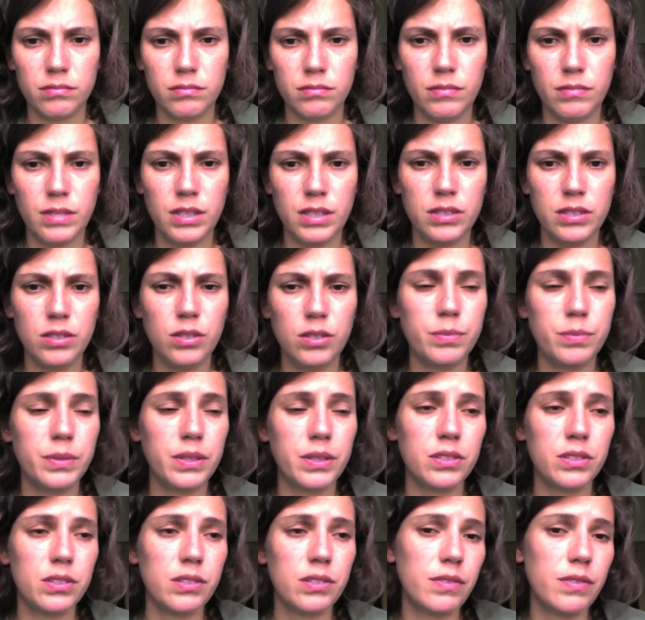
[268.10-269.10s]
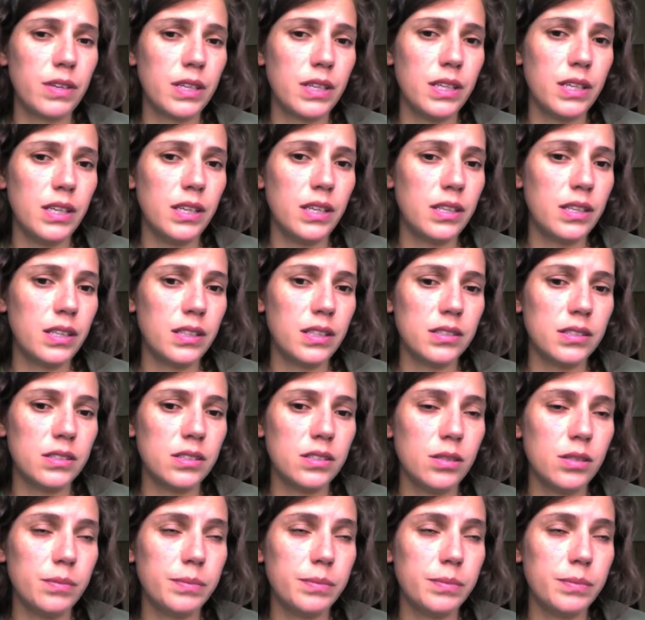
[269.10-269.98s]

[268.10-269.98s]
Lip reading: It's good because if I click, I can stop